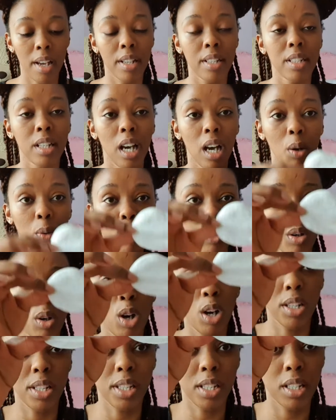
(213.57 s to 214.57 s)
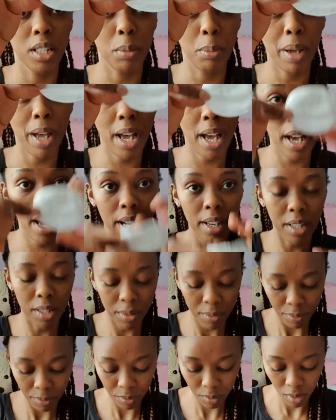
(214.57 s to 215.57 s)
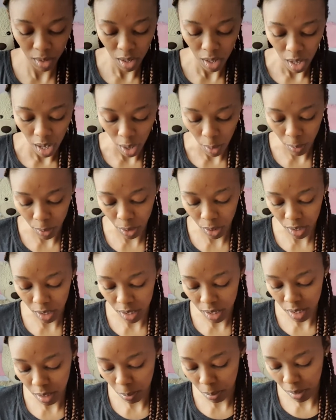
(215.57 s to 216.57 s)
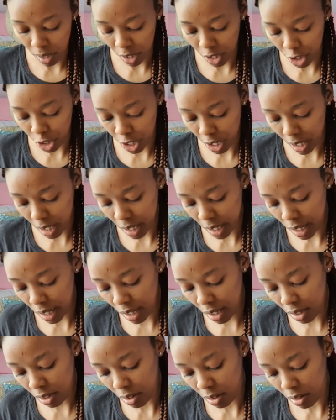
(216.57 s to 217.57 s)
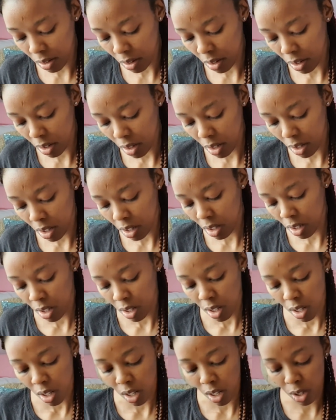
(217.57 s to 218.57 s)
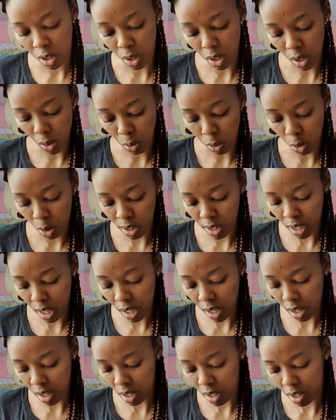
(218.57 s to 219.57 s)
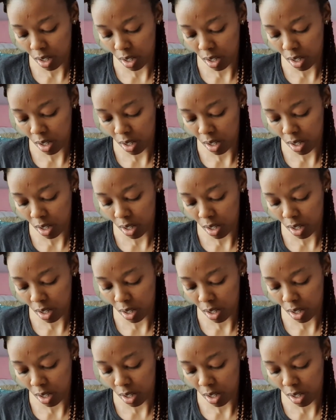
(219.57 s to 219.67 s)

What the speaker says: and our cotton pad, and we're gonna dip that gently into the water